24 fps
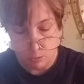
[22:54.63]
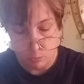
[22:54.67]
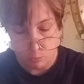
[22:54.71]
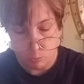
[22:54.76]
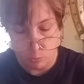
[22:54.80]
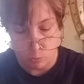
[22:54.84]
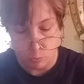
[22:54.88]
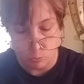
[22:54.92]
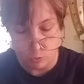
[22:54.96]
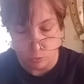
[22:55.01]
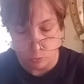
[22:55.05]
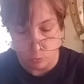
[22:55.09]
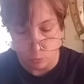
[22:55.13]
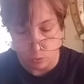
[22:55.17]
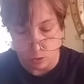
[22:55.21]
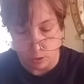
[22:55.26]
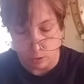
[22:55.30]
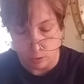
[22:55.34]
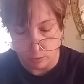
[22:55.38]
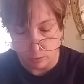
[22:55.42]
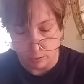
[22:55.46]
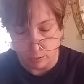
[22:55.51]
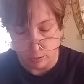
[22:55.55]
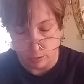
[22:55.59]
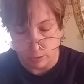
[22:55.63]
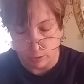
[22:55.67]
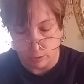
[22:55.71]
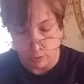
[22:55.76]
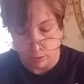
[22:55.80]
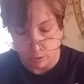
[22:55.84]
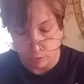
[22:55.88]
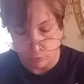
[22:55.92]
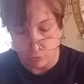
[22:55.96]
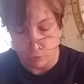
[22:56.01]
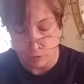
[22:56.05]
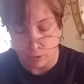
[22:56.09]
Wounded where?
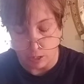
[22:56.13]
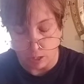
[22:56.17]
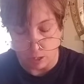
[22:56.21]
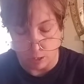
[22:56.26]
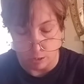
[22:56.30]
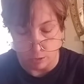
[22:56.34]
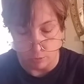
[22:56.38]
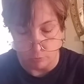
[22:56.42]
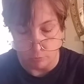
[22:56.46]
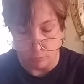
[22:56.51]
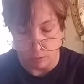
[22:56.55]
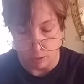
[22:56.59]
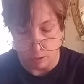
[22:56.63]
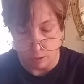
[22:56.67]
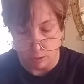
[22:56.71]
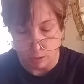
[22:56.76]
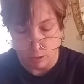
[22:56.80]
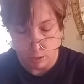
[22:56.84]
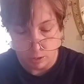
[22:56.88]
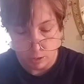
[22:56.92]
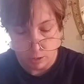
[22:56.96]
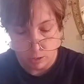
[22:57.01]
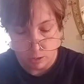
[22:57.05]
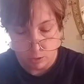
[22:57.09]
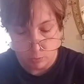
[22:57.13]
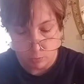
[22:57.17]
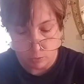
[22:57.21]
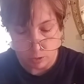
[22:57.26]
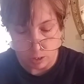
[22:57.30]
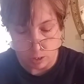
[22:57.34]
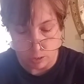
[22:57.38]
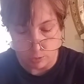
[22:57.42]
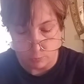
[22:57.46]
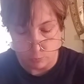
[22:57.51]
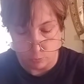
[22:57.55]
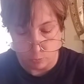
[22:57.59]
Near Stalingrad.
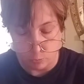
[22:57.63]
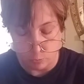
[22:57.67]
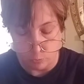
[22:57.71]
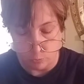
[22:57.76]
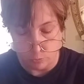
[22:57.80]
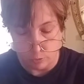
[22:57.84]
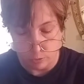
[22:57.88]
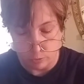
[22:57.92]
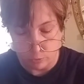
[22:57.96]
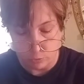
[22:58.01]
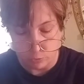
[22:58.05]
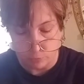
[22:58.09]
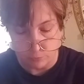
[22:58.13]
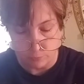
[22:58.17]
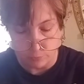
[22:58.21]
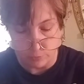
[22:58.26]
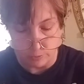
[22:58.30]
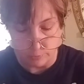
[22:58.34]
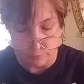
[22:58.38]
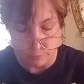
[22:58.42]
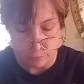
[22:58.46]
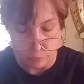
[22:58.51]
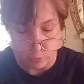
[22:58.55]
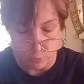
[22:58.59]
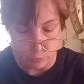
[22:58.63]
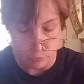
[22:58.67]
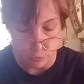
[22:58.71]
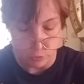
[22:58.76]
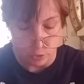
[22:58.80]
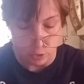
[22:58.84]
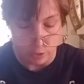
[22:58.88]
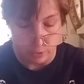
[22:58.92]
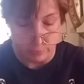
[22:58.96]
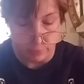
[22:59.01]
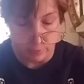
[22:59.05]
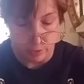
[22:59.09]
Kind of wound, two feet frozen
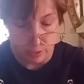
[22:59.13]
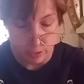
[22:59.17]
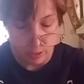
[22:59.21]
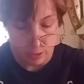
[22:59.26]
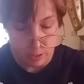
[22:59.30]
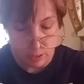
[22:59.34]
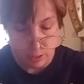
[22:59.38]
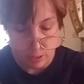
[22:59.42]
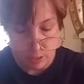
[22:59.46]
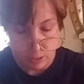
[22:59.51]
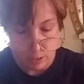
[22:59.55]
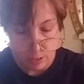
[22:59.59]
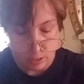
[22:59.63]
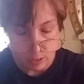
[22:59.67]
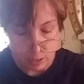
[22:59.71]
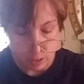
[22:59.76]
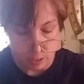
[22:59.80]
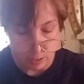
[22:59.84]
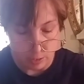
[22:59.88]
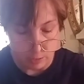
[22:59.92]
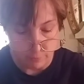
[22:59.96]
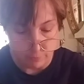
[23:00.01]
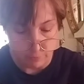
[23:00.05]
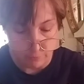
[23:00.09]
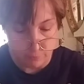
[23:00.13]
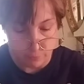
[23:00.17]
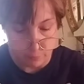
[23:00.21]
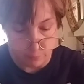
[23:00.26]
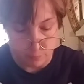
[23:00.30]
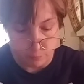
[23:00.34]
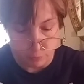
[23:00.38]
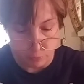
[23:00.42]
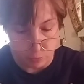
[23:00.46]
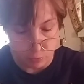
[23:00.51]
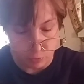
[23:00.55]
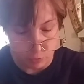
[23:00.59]
off, and a
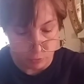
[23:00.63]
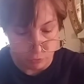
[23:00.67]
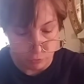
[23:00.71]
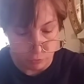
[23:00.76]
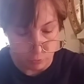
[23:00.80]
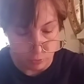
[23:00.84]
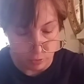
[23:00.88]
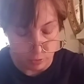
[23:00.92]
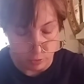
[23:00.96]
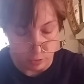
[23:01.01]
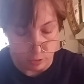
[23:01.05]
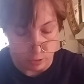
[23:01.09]
broken joint in the